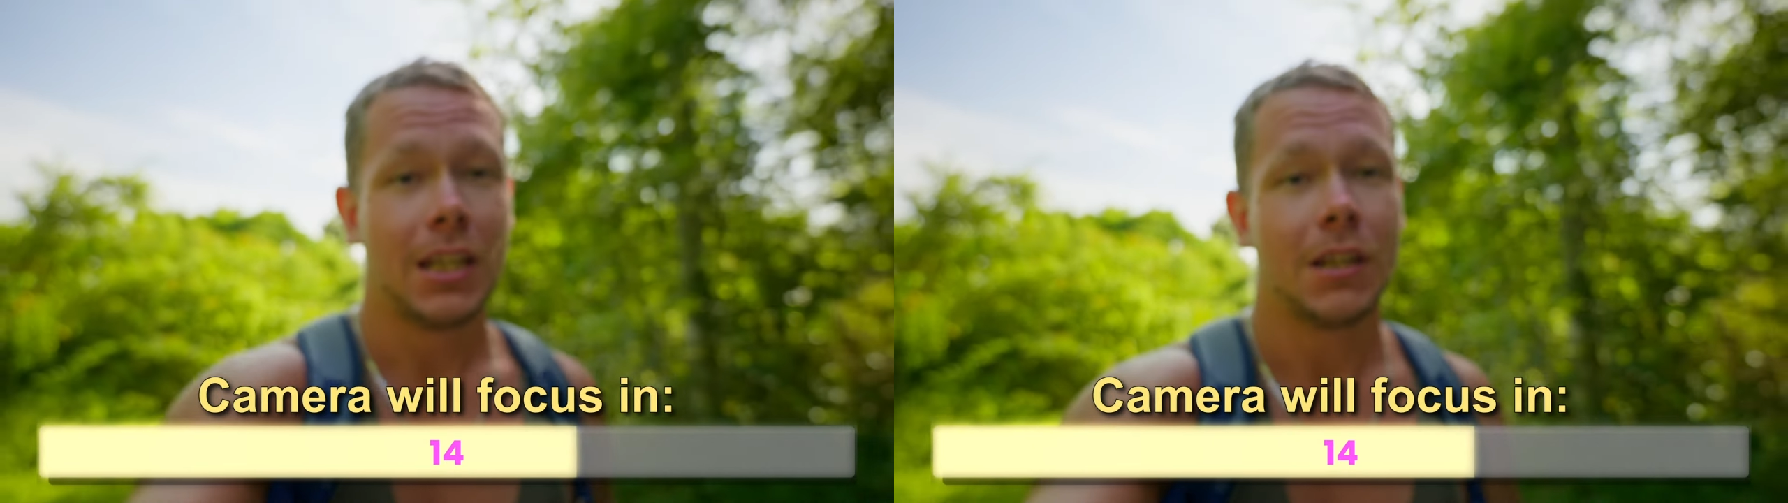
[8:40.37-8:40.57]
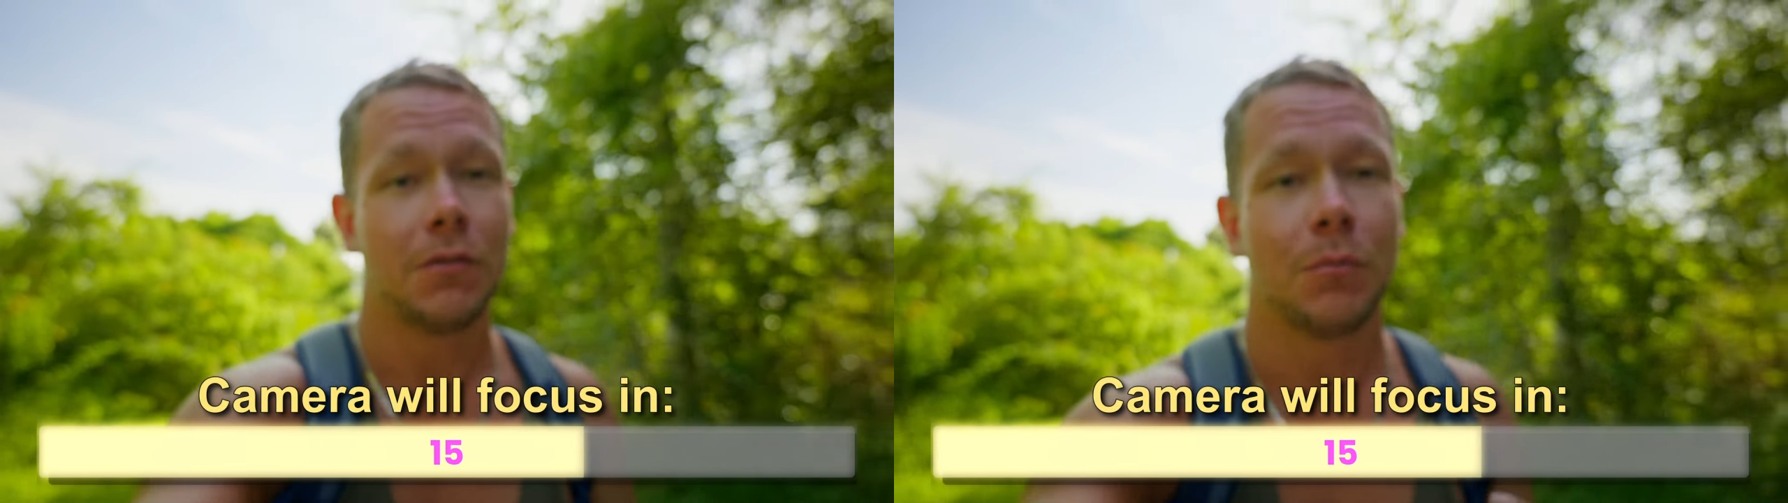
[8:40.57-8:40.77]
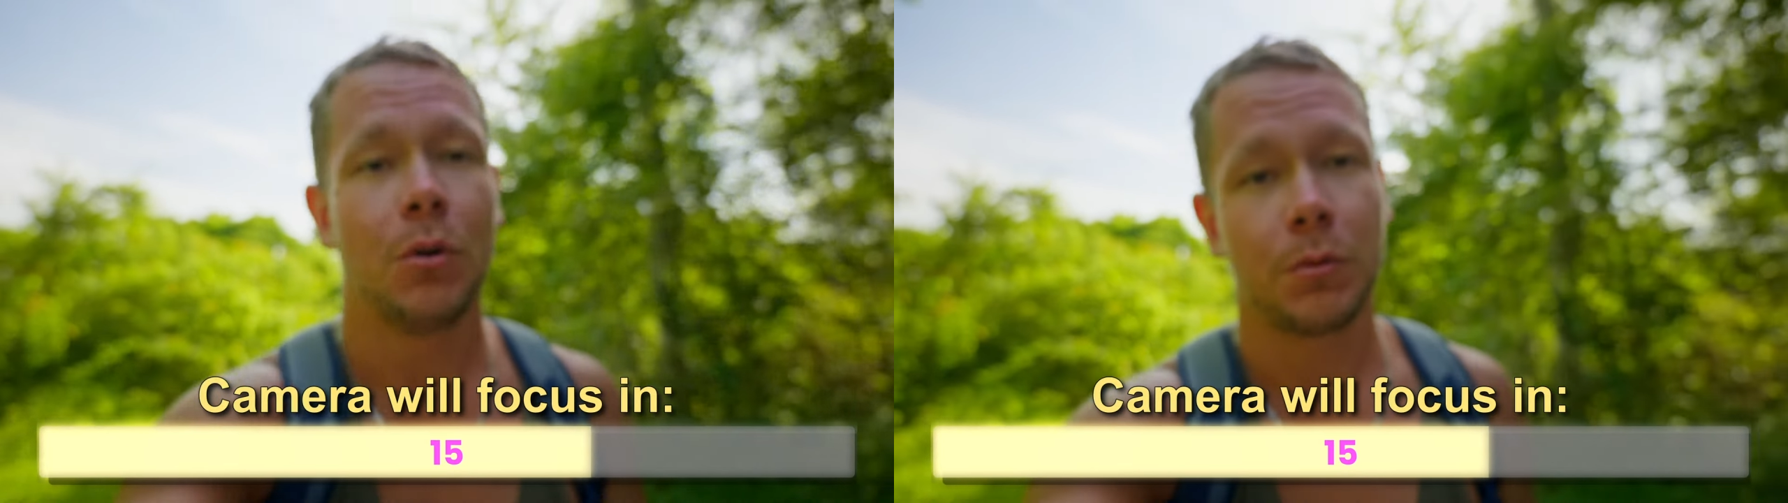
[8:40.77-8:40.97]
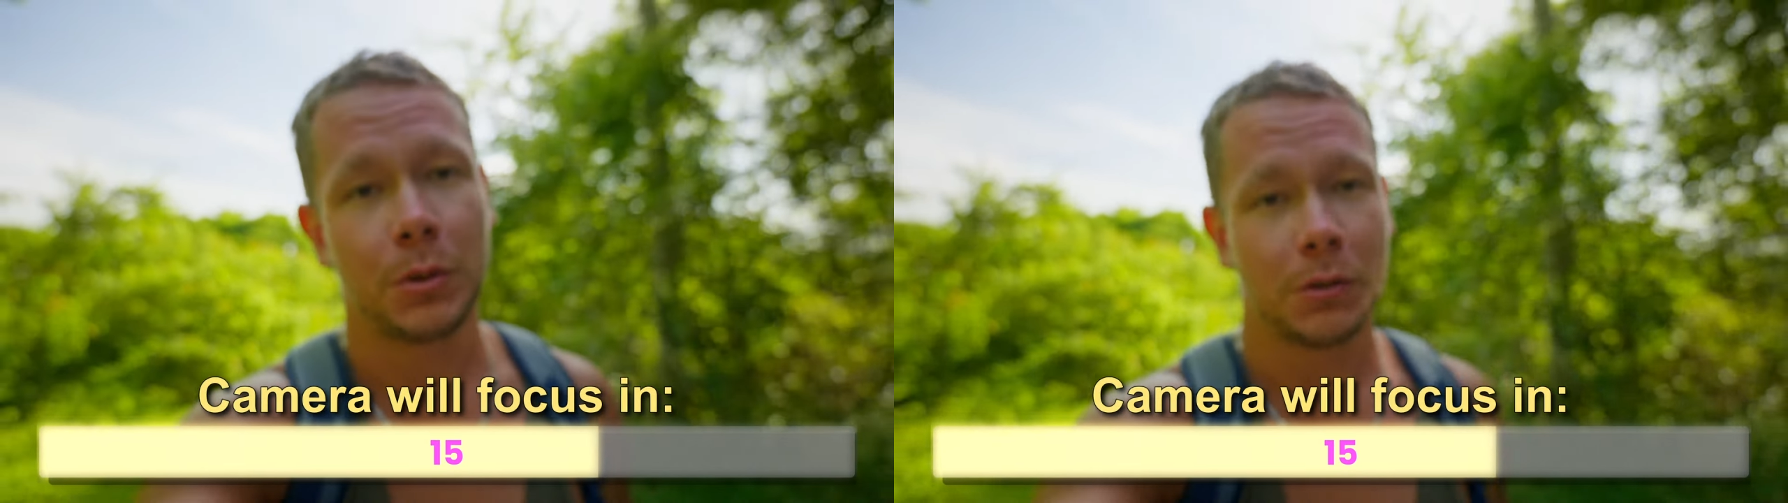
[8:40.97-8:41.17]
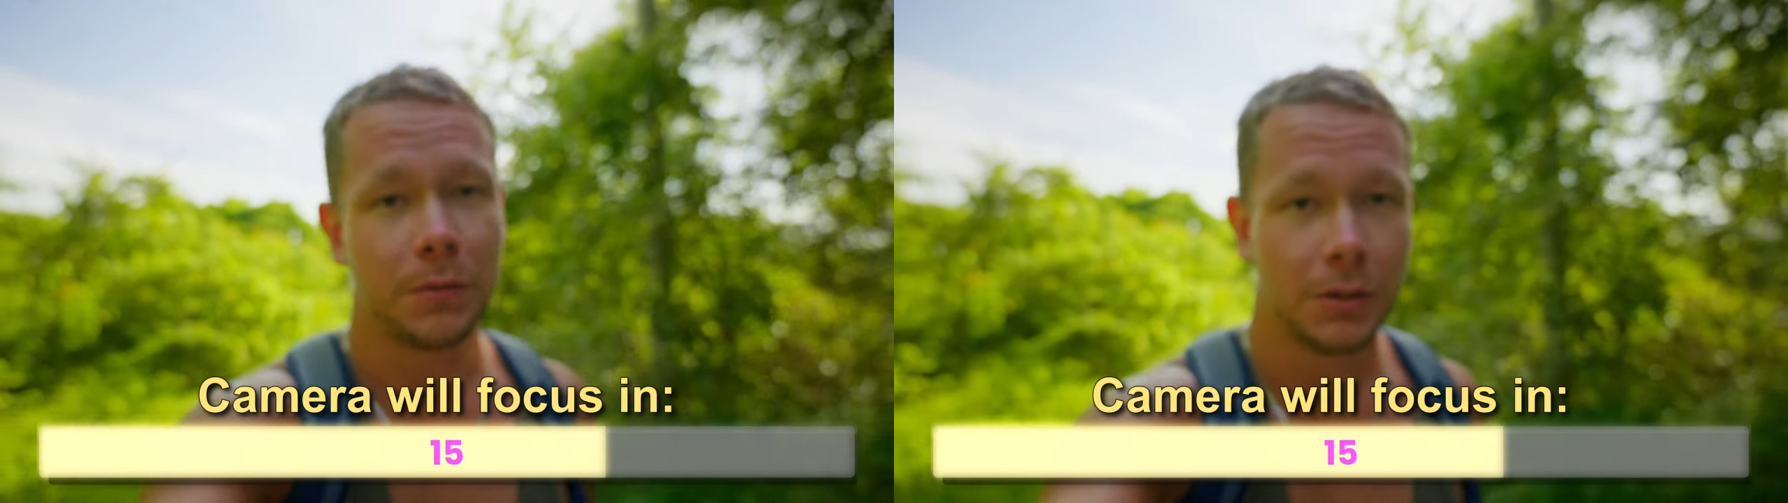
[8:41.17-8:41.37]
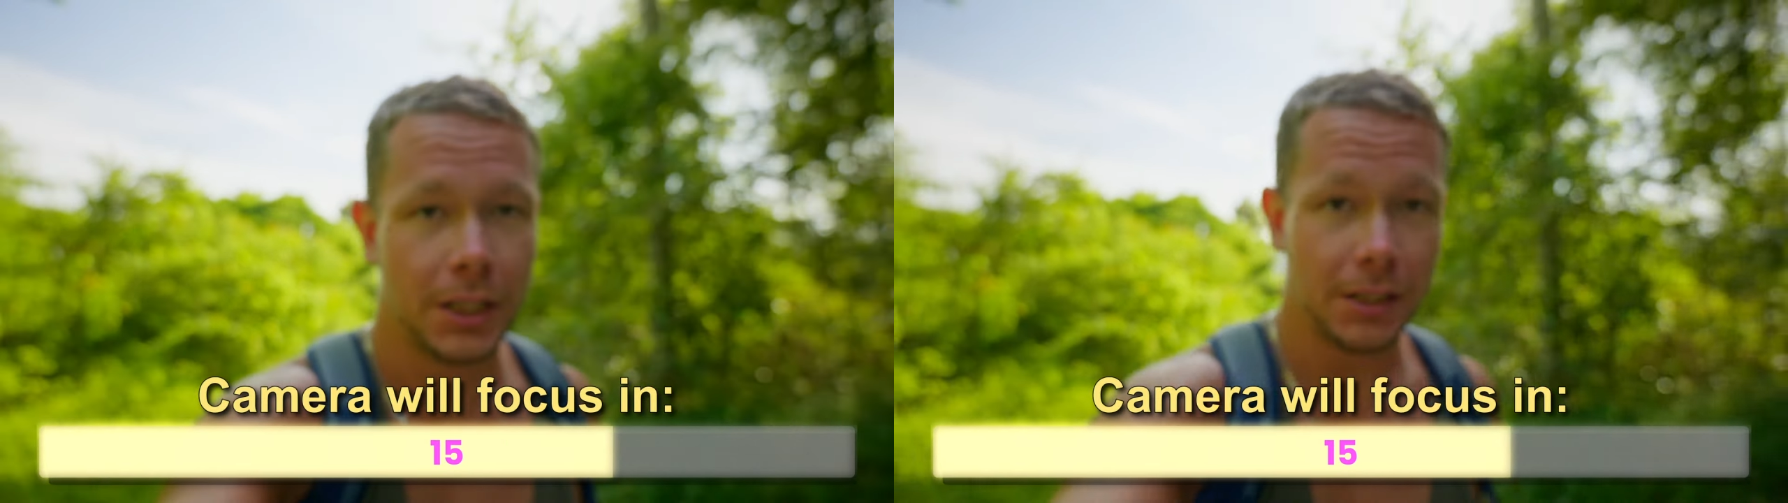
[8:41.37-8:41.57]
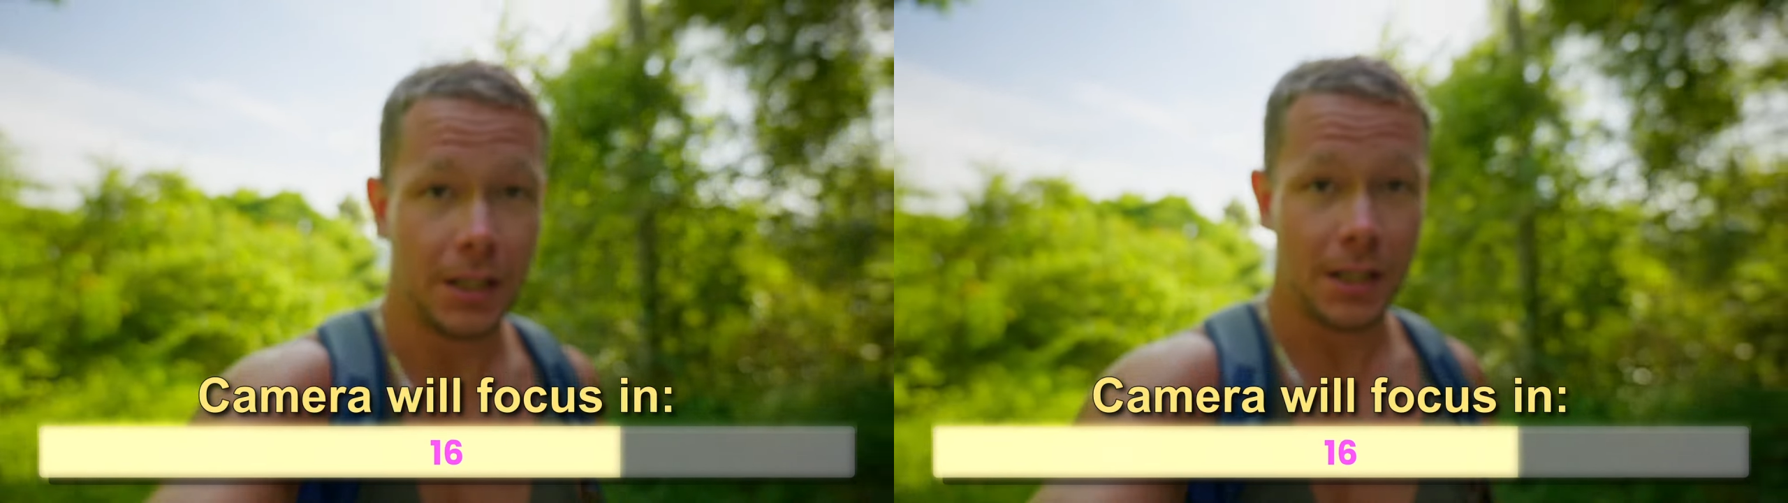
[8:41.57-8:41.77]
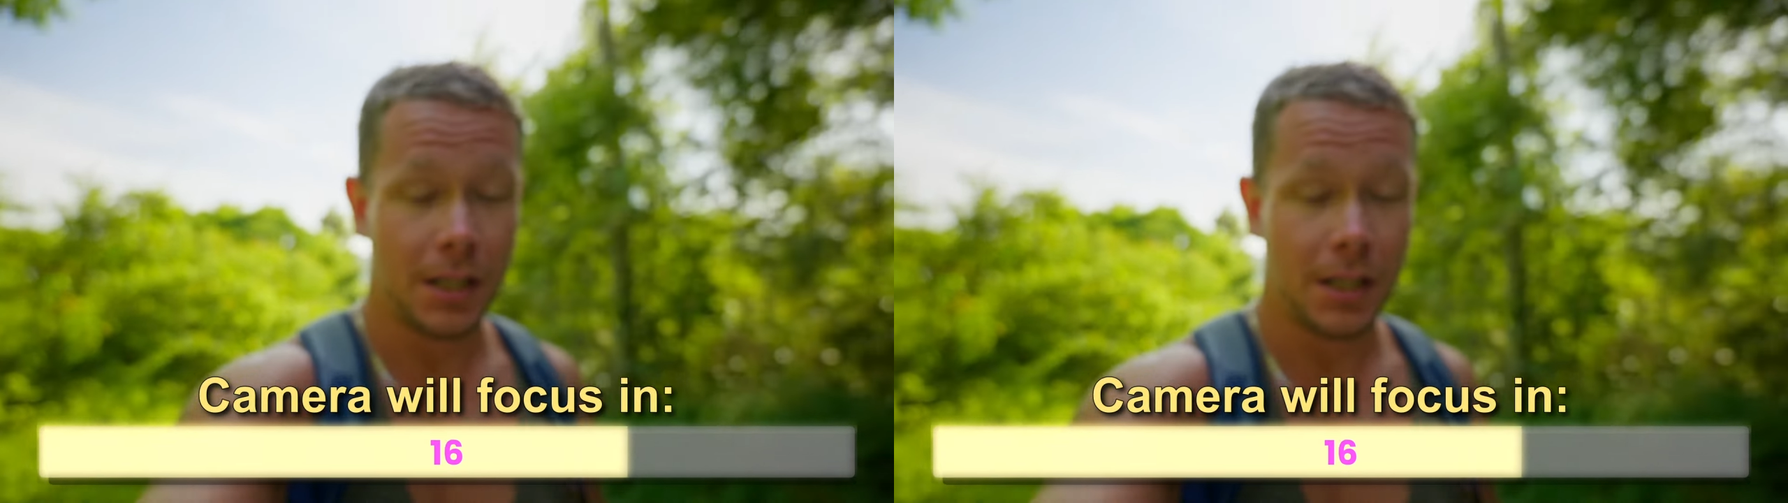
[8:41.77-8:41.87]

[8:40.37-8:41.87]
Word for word: even more beautiful than